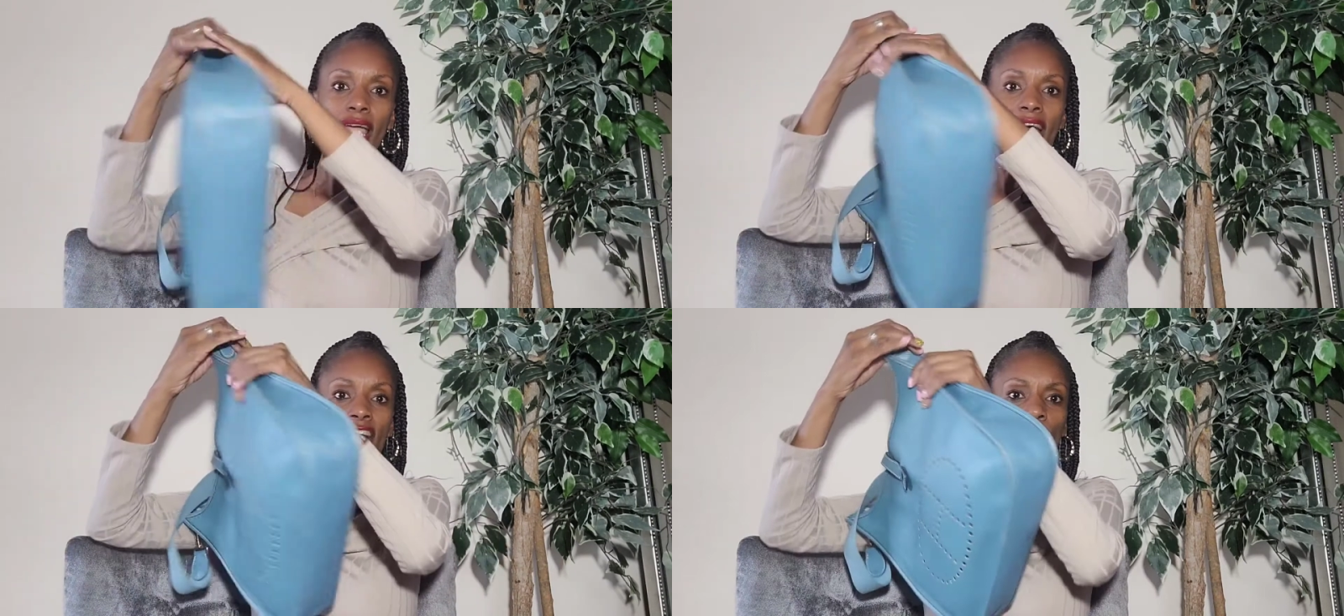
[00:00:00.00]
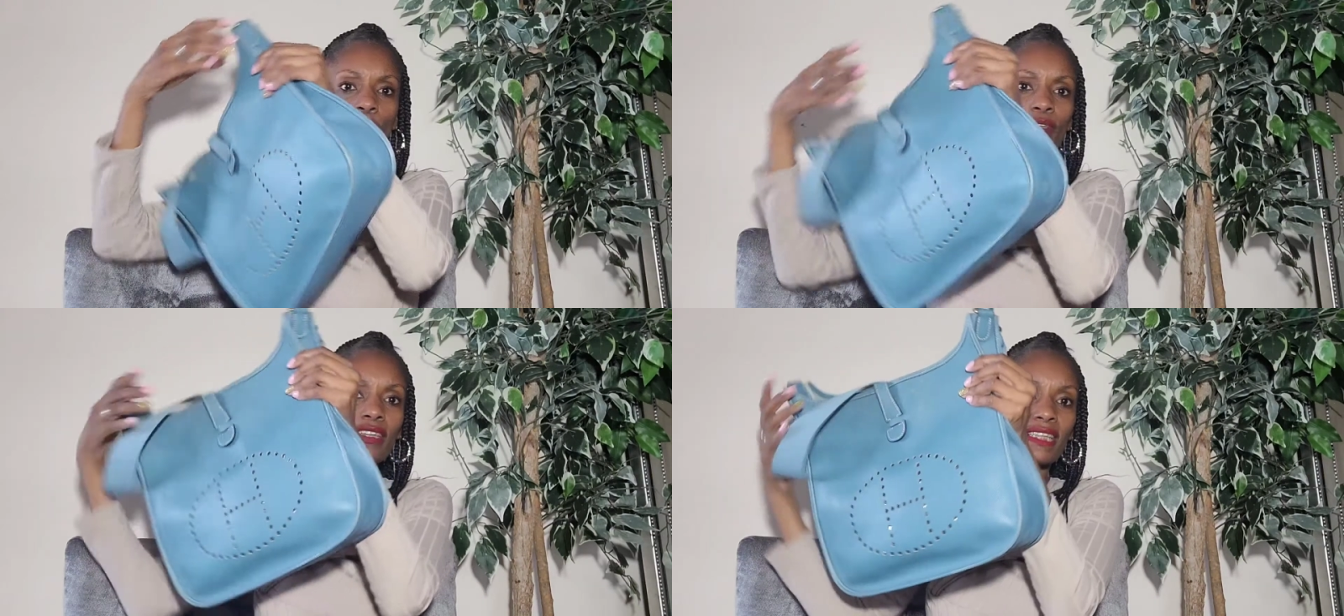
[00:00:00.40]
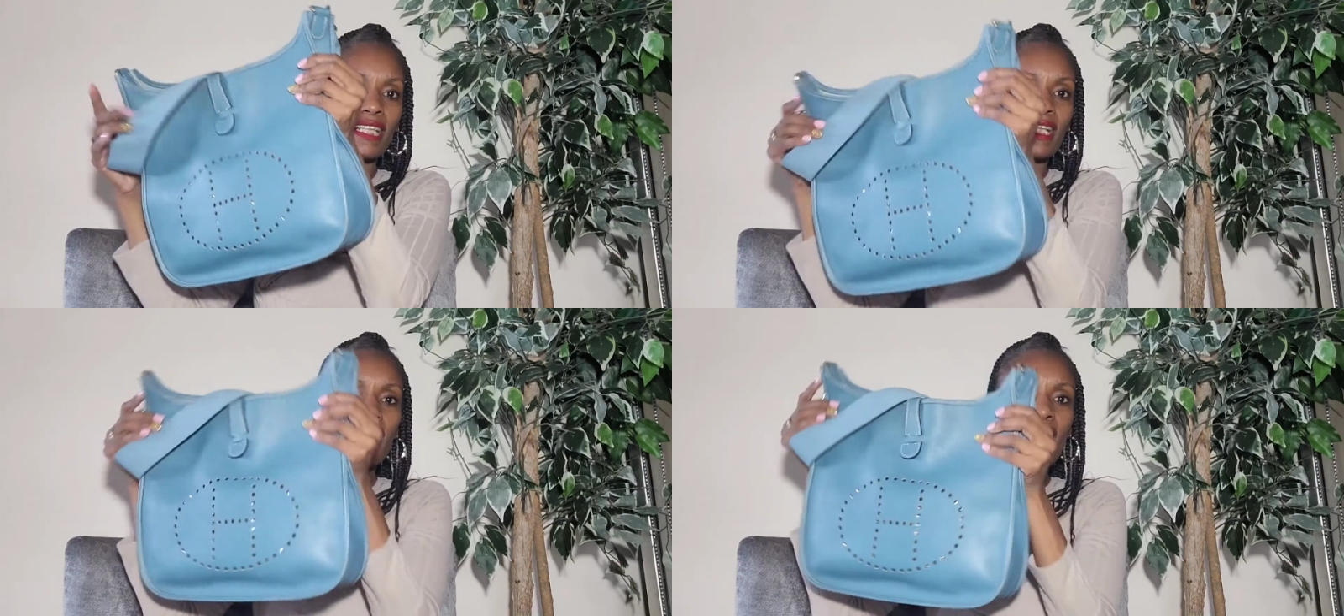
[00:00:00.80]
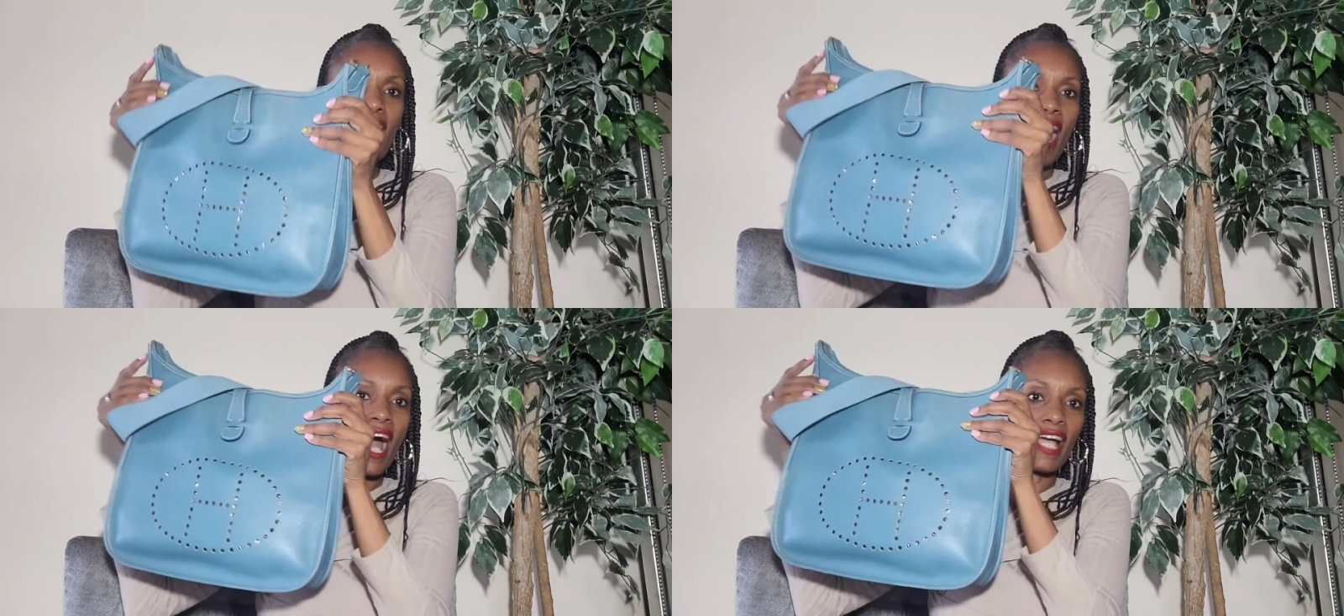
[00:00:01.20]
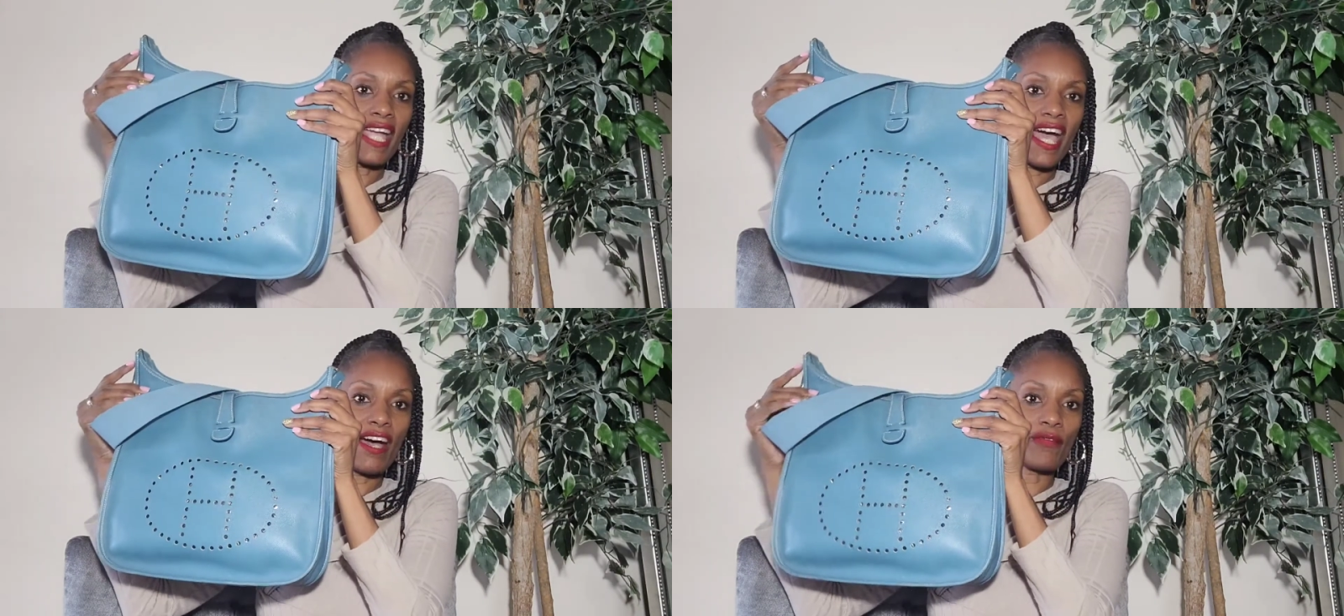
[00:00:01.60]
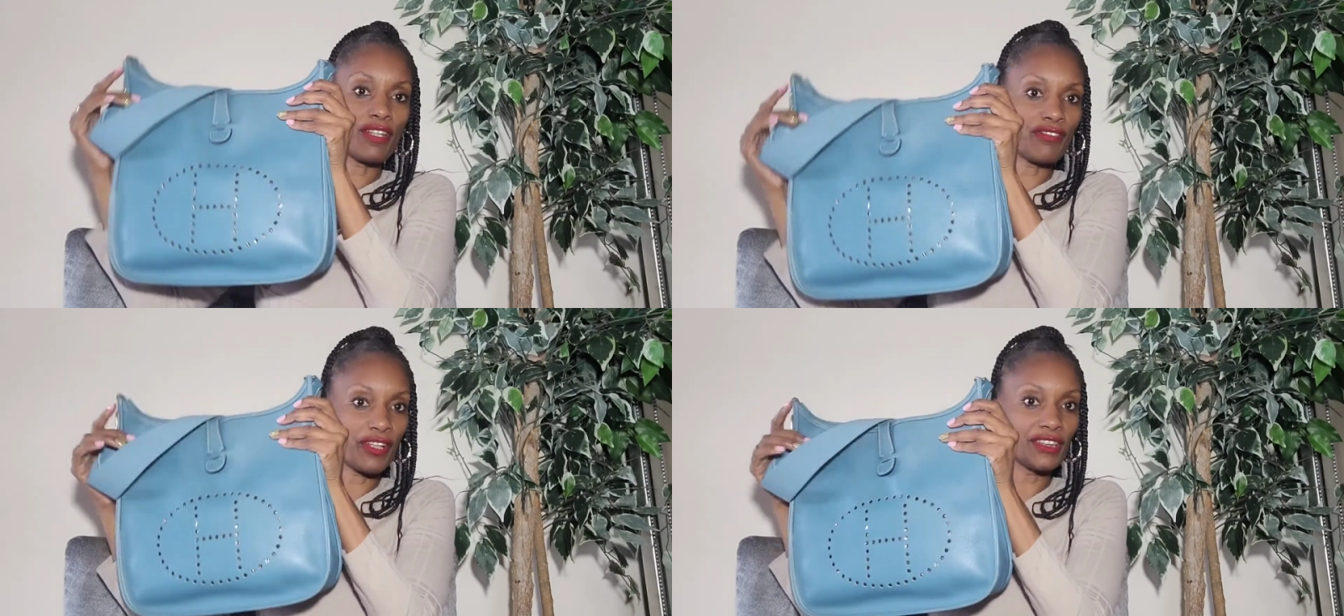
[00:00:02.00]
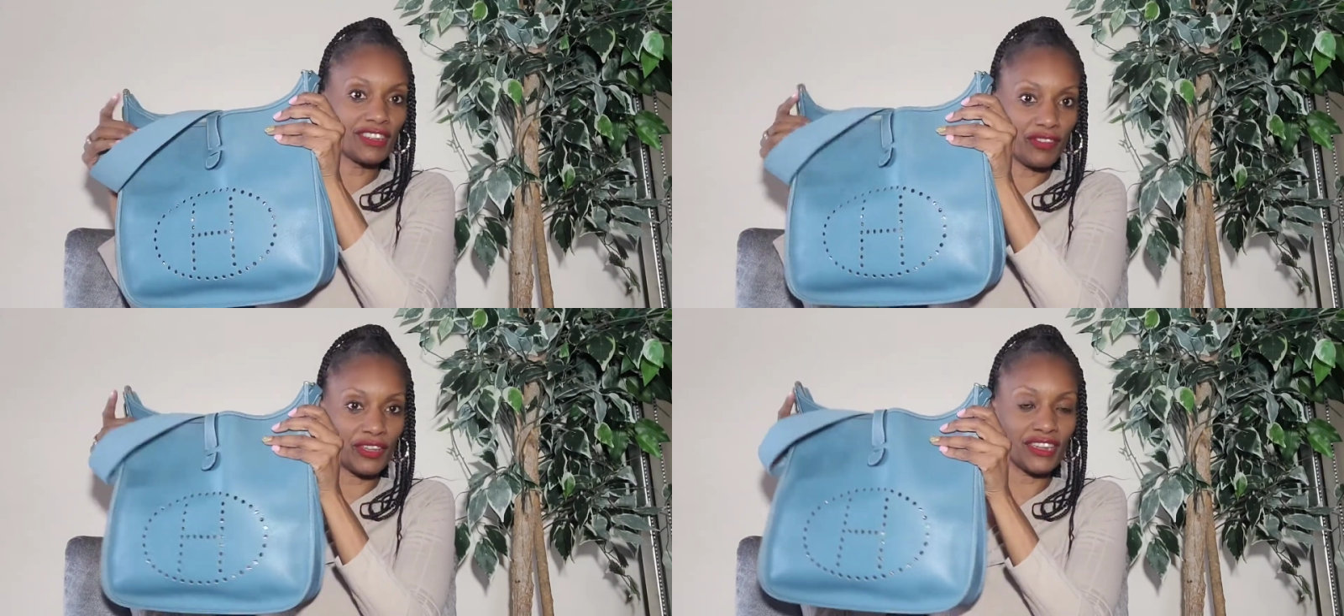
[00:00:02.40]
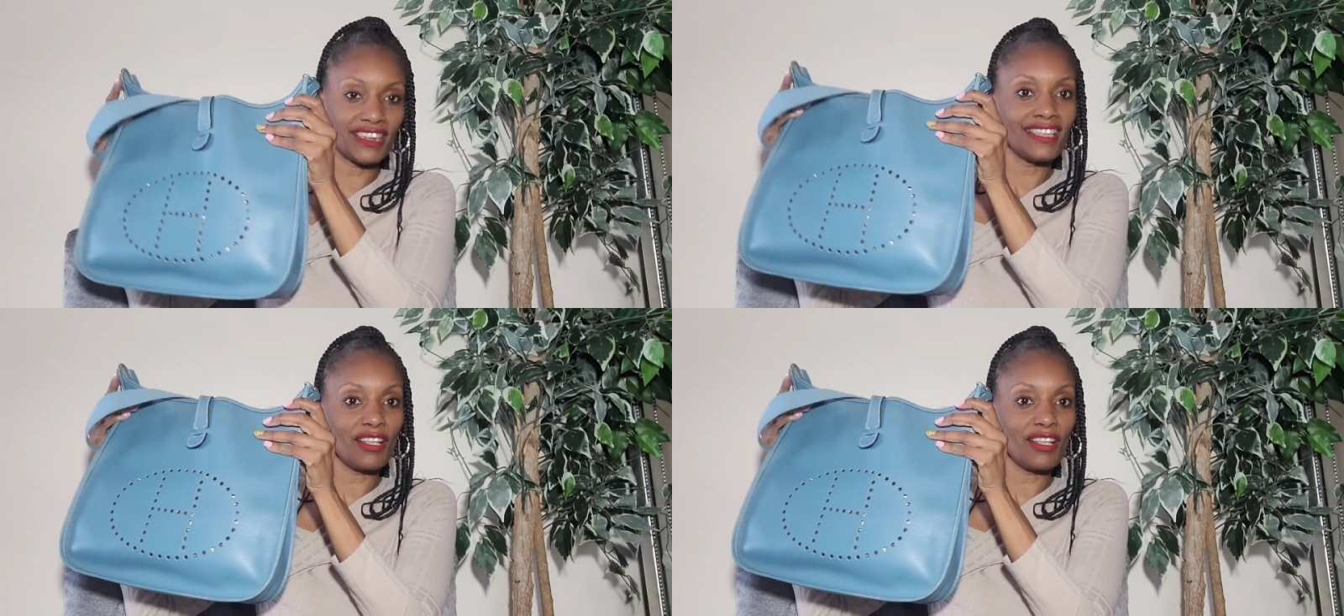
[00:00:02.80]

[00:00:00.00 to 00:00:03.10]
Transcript: As you will see, I have the first version,